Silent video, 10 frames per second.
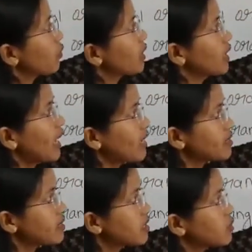with an
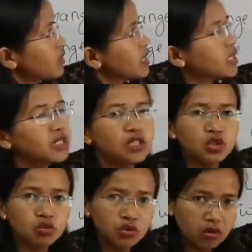acid, it will turn
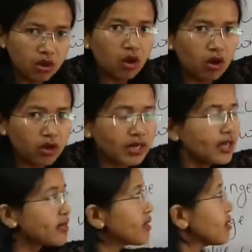into
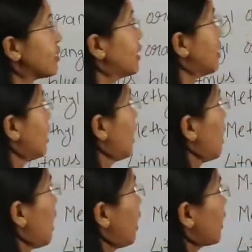colorless.
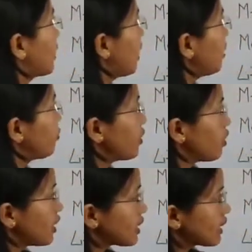Again,
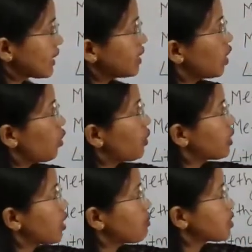phenolphthalein, when it
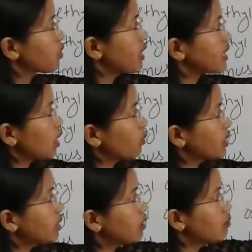comes in contact with
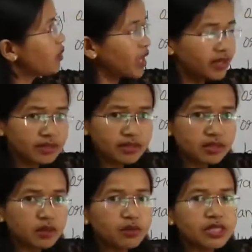a base,
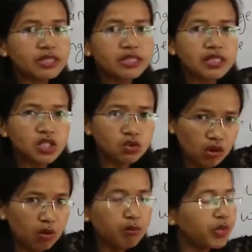it will turn into
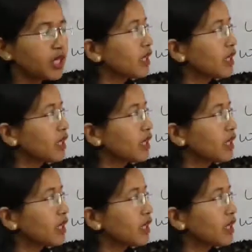pink